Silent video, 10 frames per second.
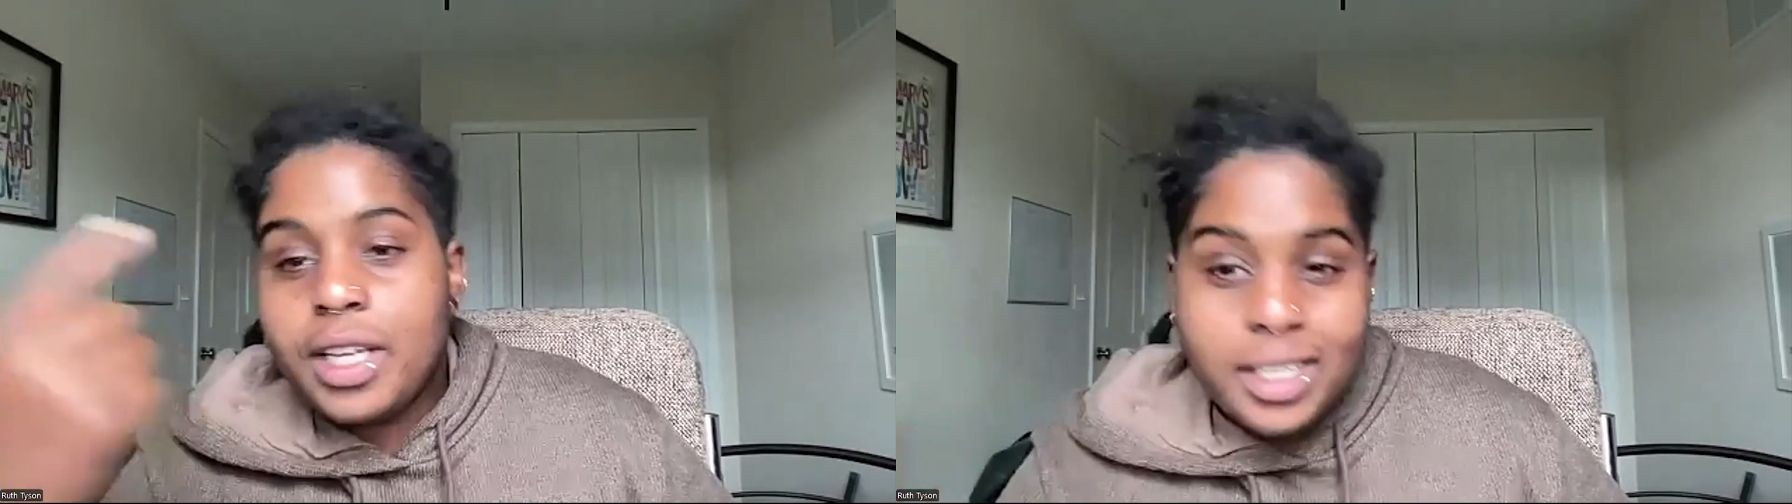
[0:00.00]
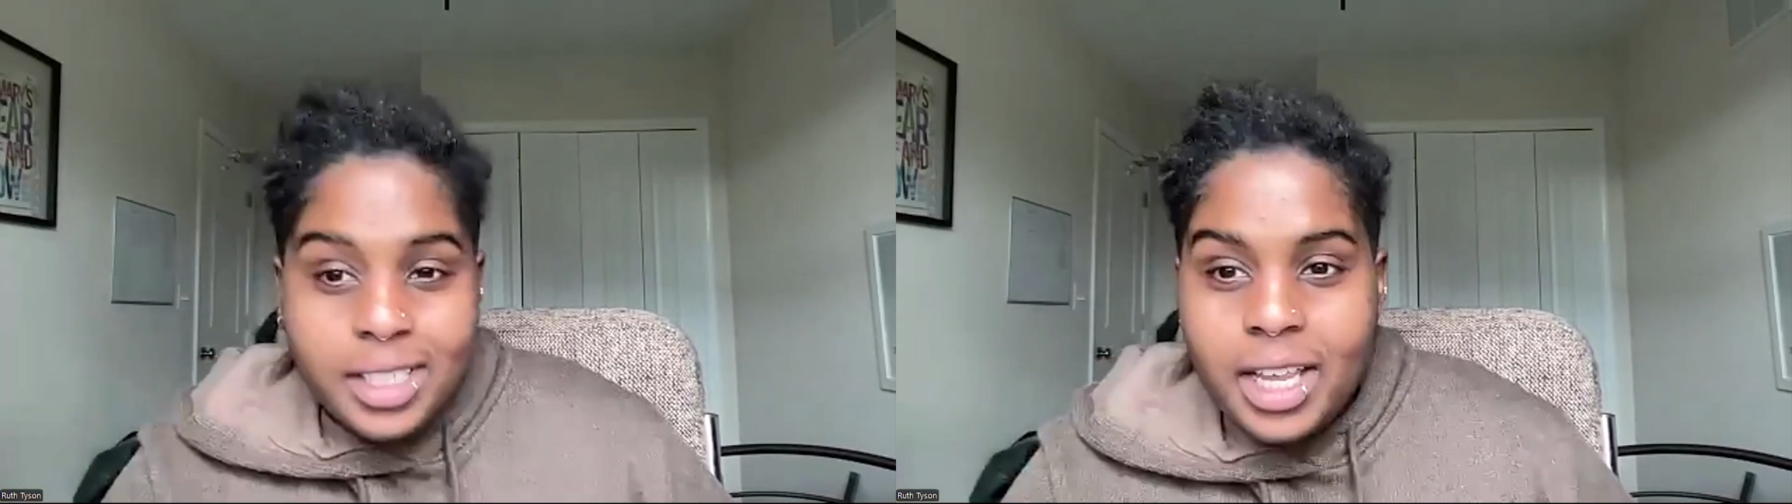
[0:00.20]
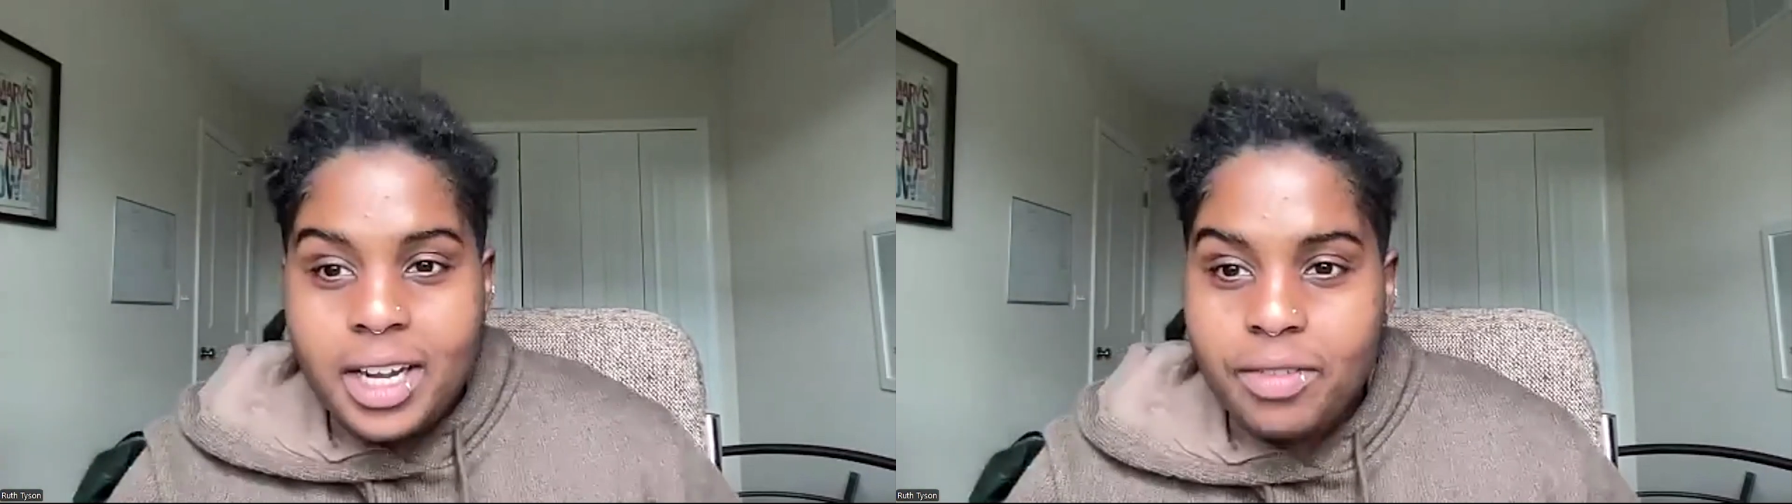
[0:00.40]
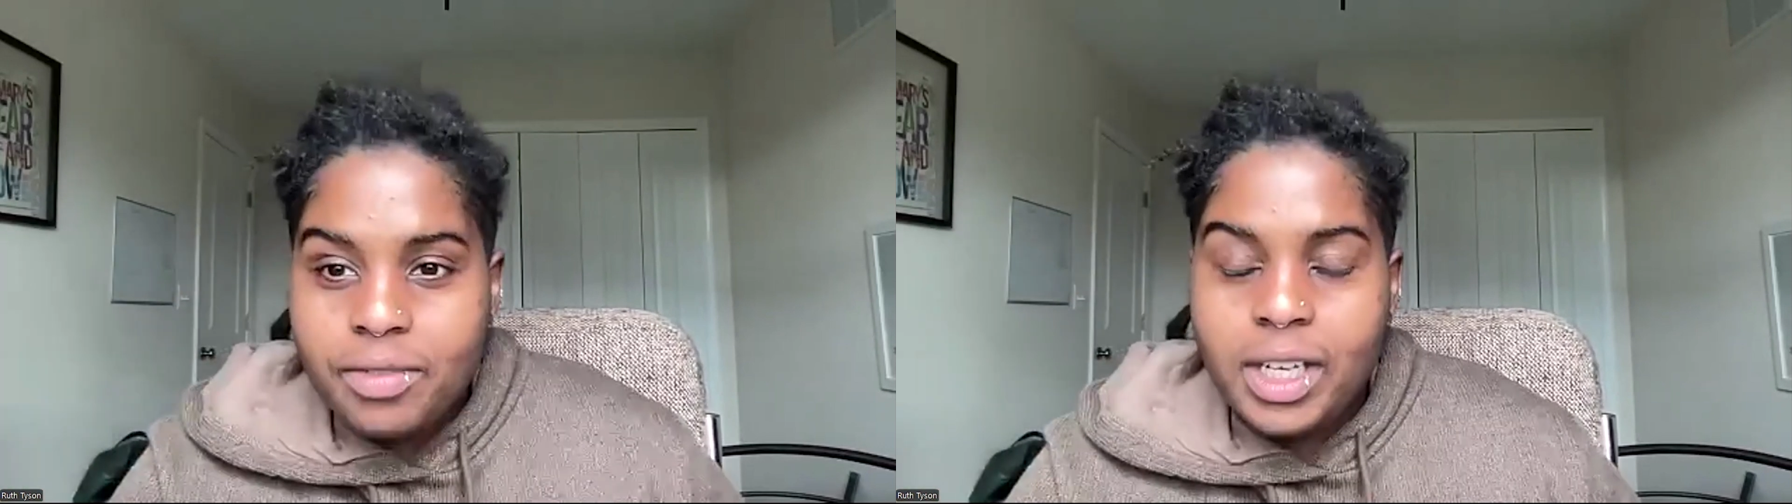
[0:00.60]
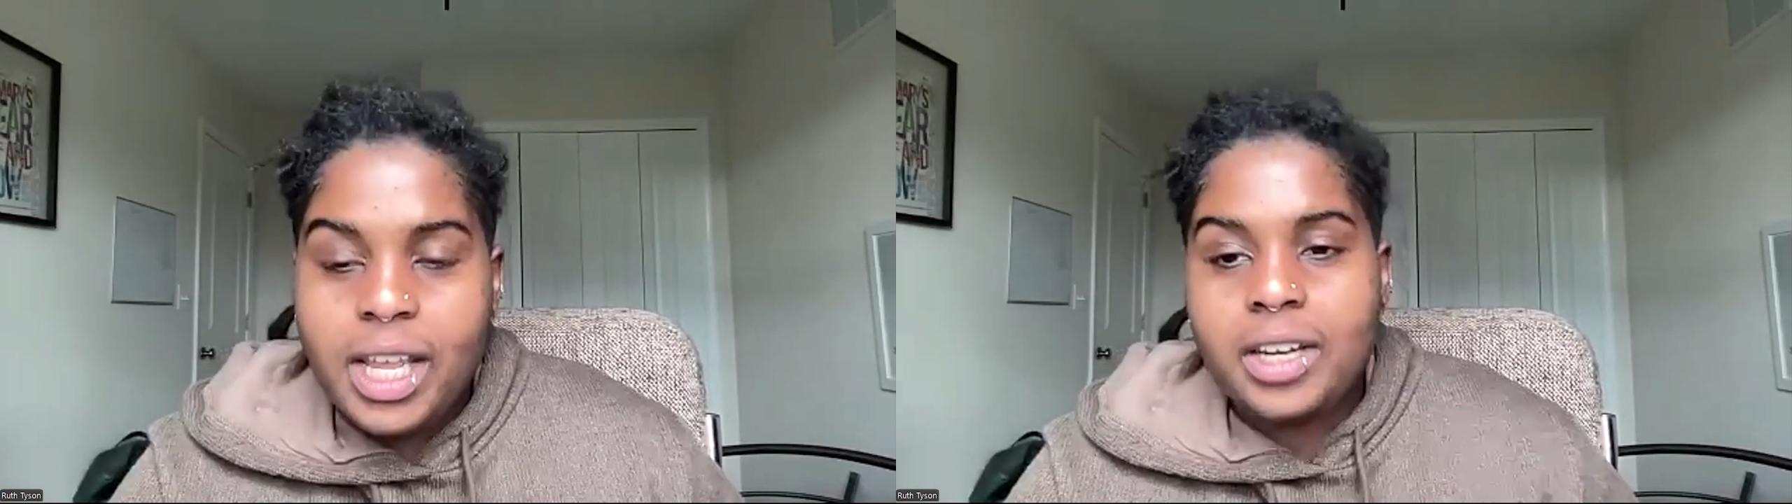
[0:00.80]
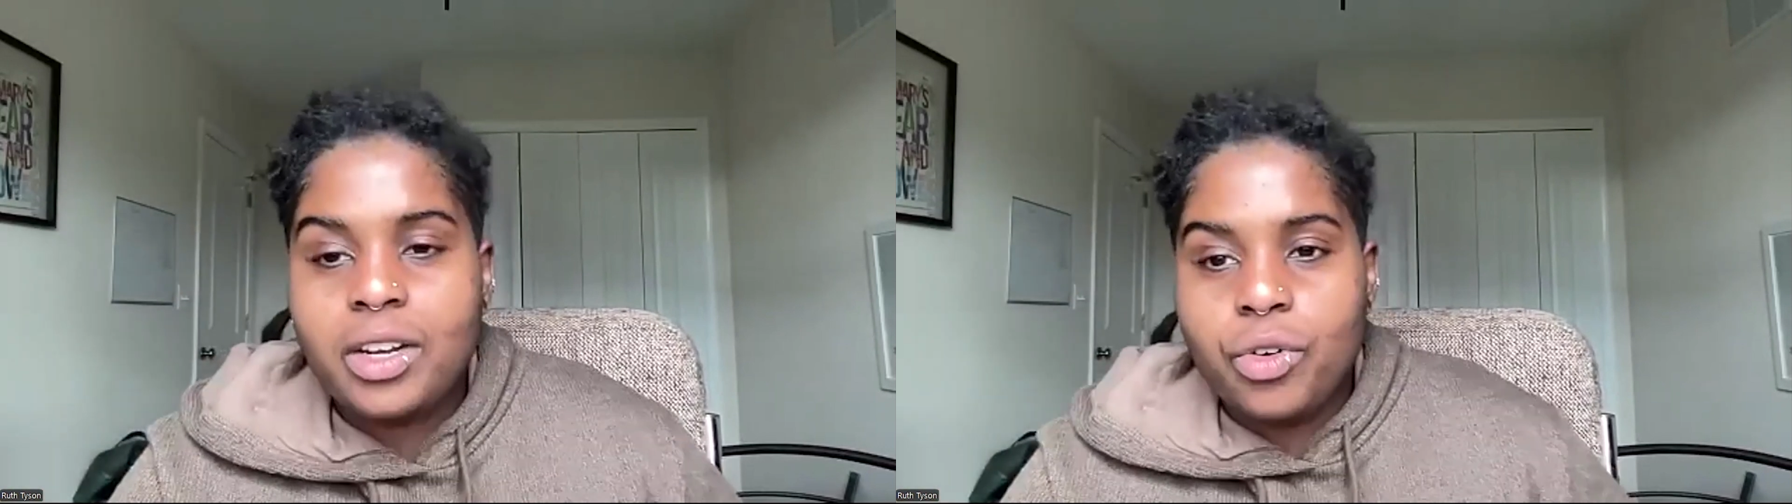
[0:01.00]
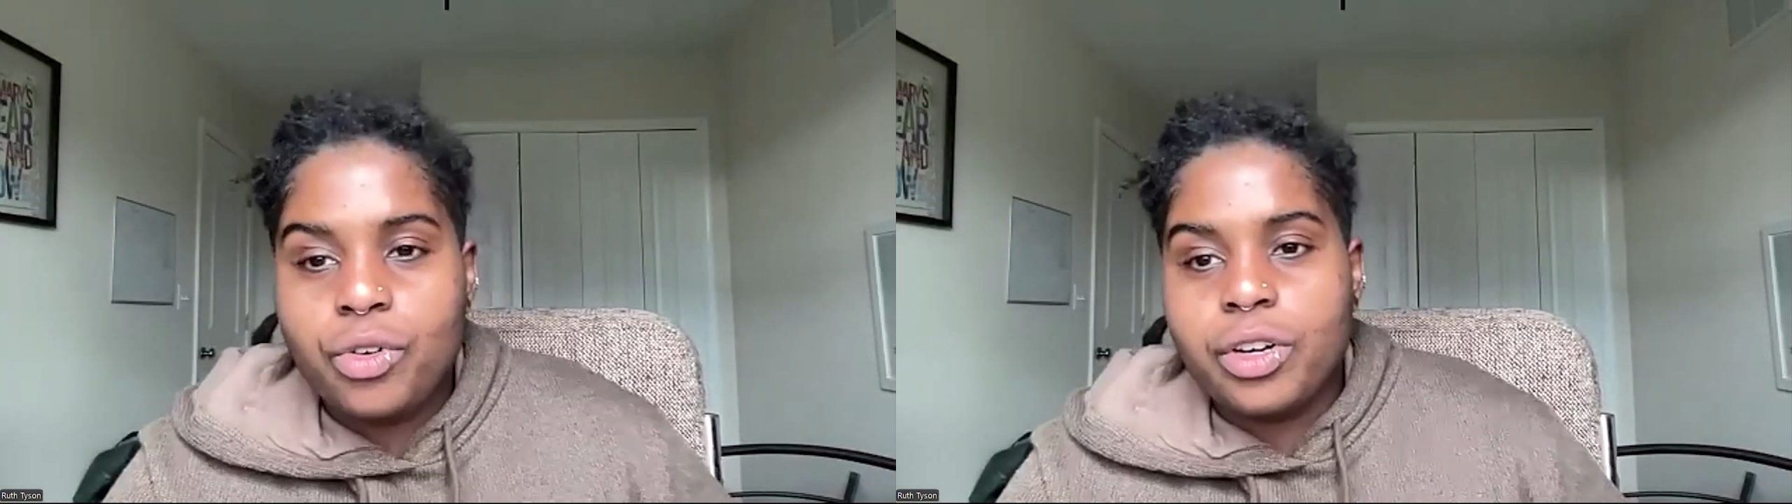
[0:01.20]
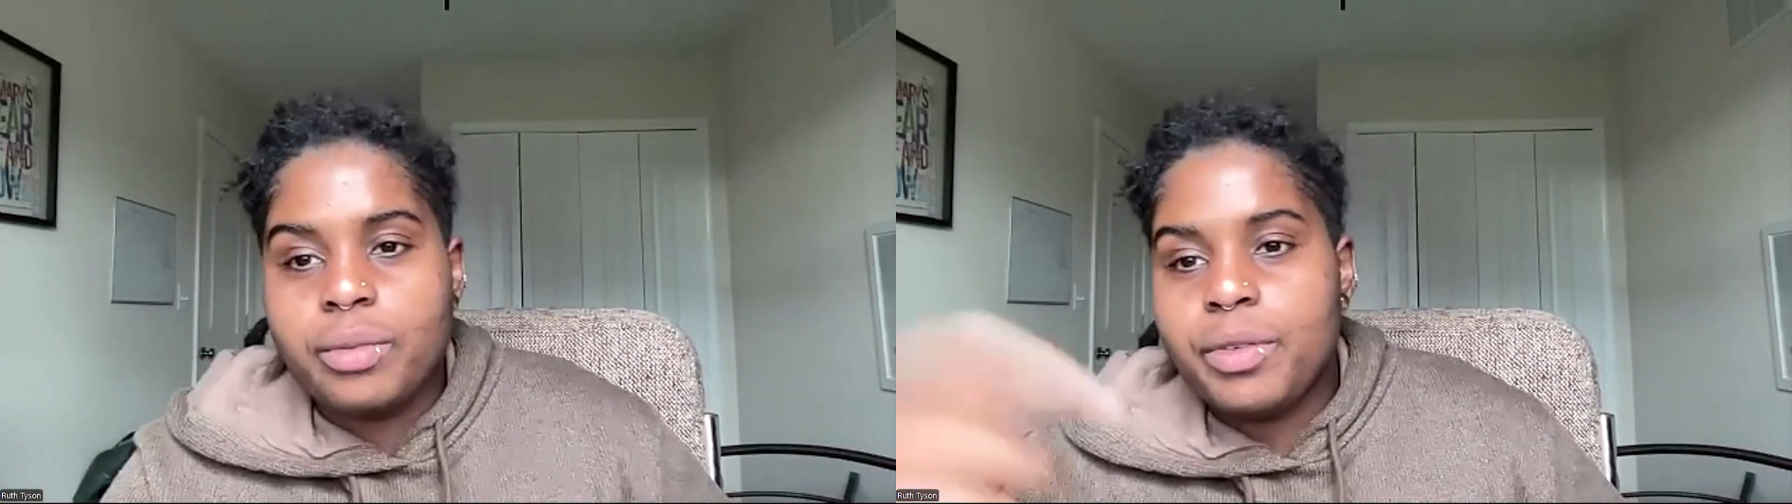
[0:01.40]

consent of the landowner